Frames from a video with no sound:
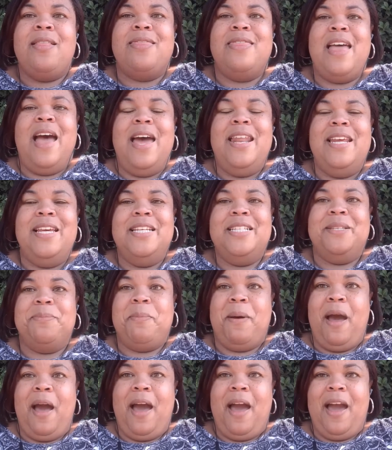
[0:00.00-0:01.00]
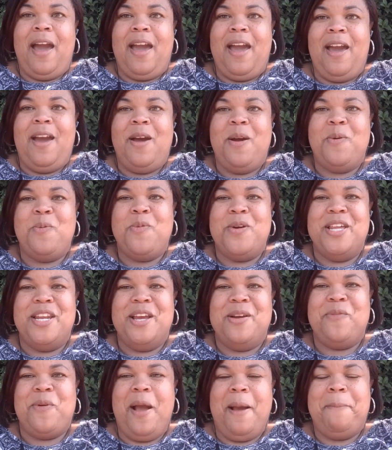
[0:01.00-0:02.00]
that is my
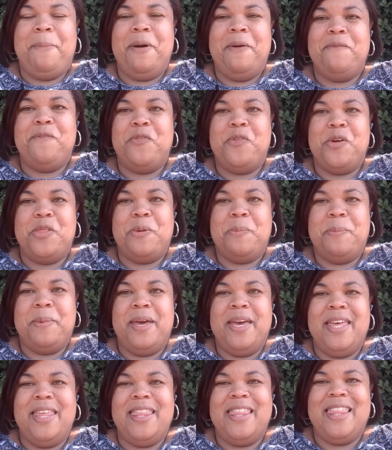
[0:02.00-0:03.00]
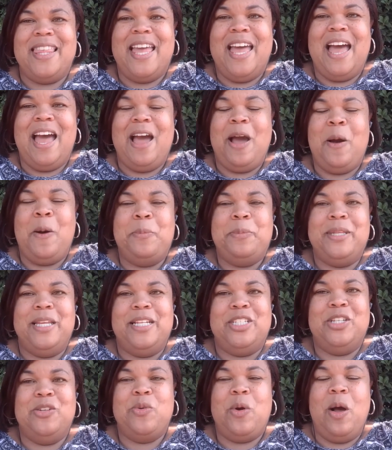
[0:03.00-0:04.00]
reading wrap up for the month. I hope
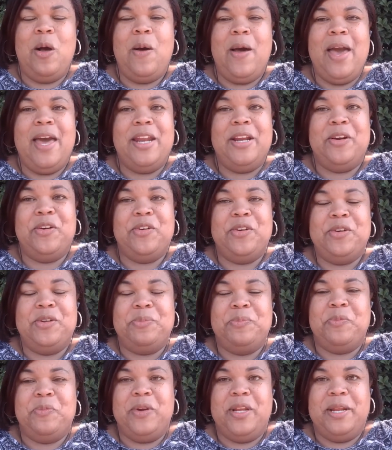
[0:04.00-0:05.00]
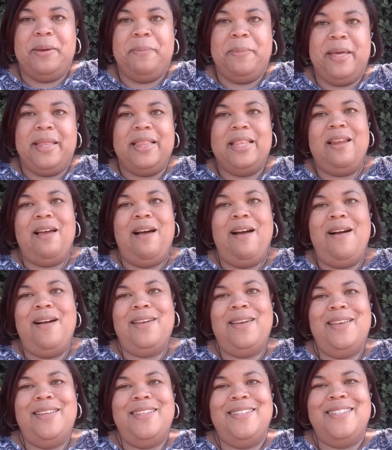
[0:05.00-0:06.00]
that you all had a good reading month in
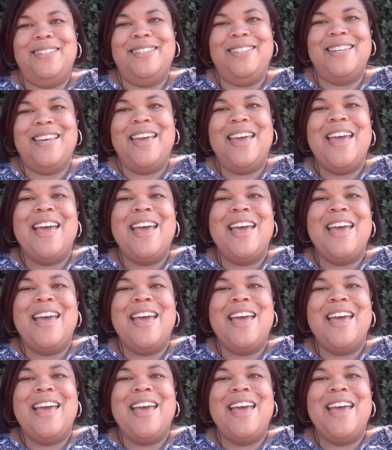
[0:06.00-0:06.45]
August.